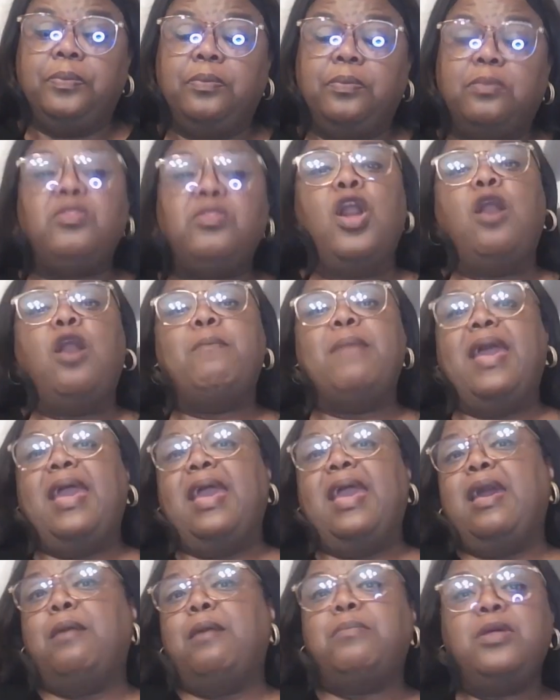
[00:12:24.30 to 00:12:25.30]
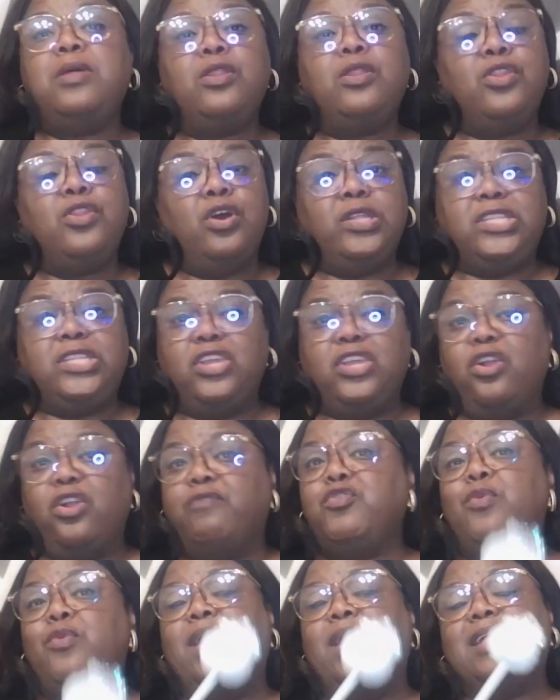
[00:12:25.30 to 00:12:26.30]
No ma'am, no sir.
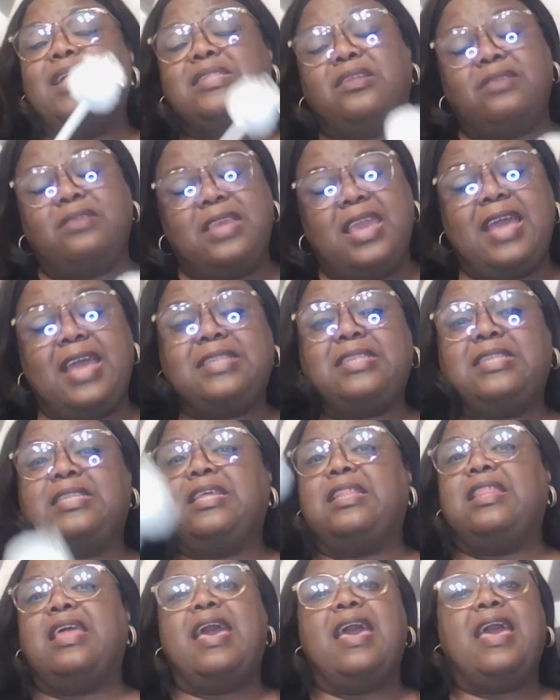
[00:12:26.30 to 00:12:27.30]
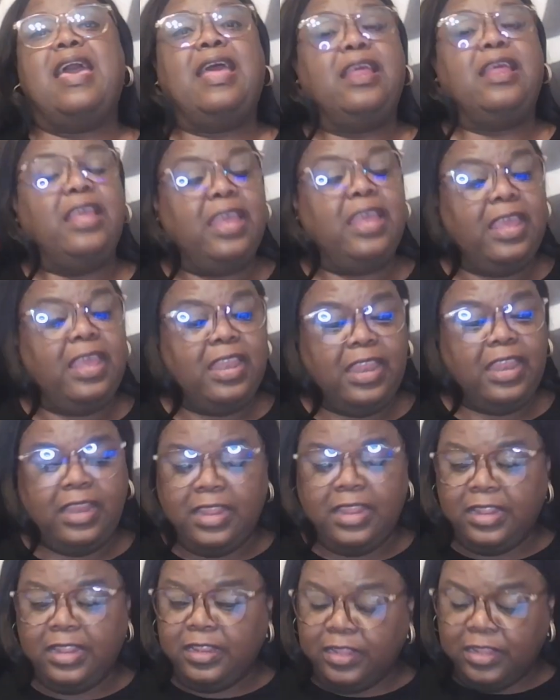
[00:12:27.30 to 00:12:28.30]
If you answered yes to that,
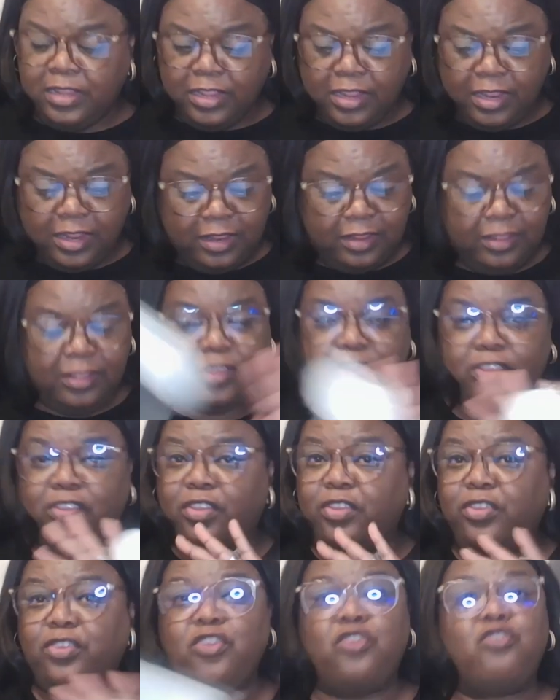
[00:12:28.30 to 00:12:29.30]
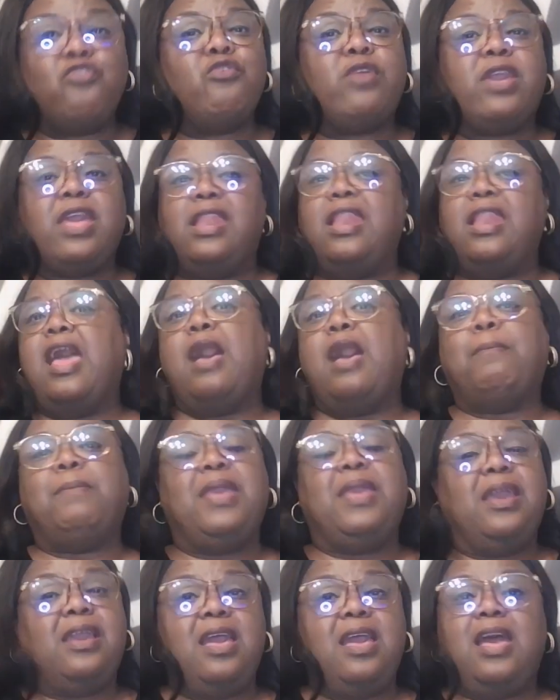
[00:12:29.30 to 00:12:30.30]
and you cannot
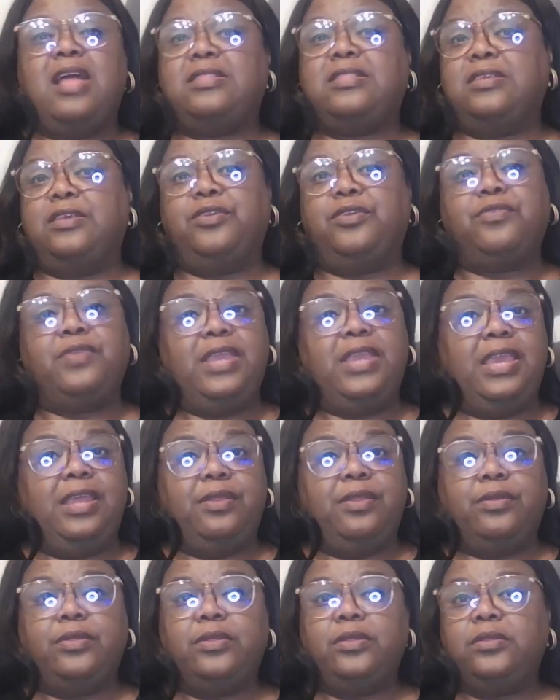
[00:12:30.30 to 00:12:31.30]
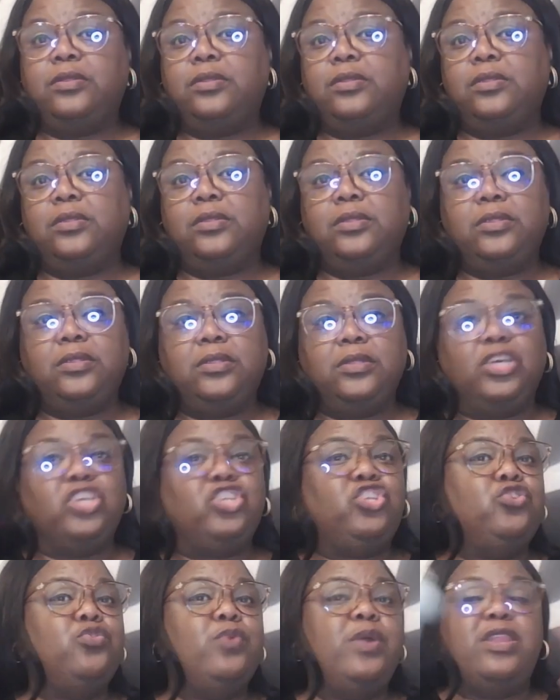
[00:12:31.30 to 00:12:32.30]
be a content creator,
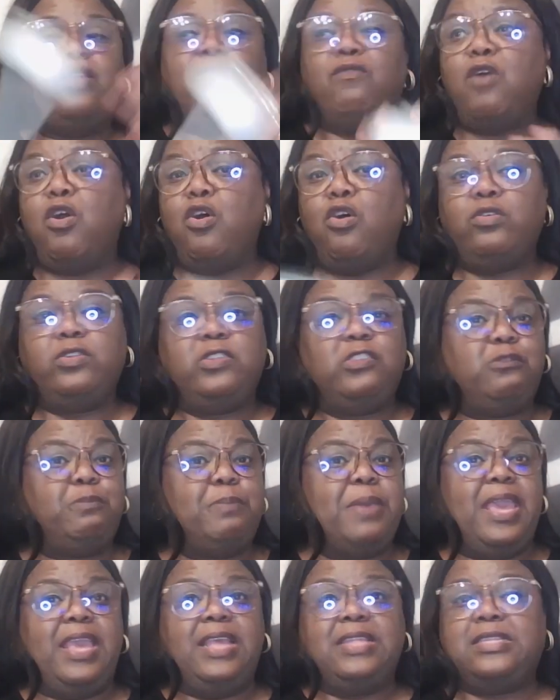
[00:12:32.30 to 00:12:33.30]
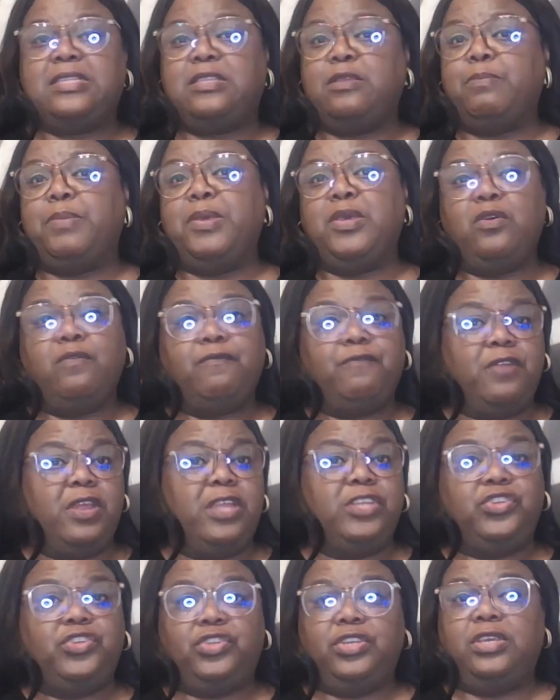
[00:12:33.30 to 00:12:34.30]
because you in the wrong space to build
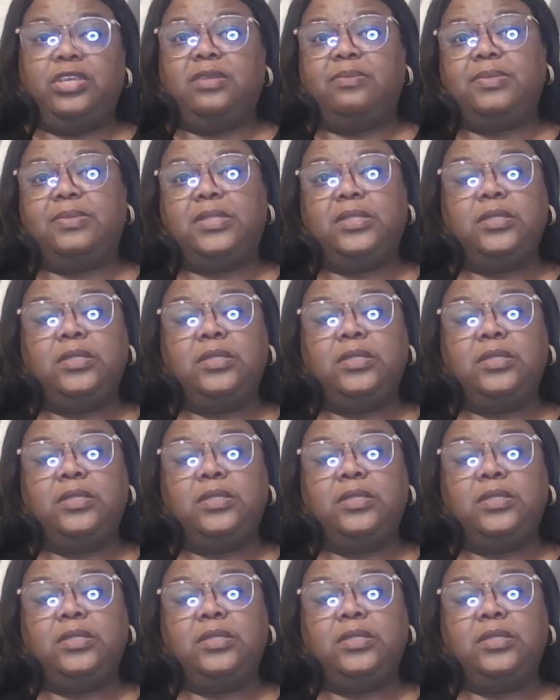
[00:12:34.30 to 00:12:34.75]
friendships.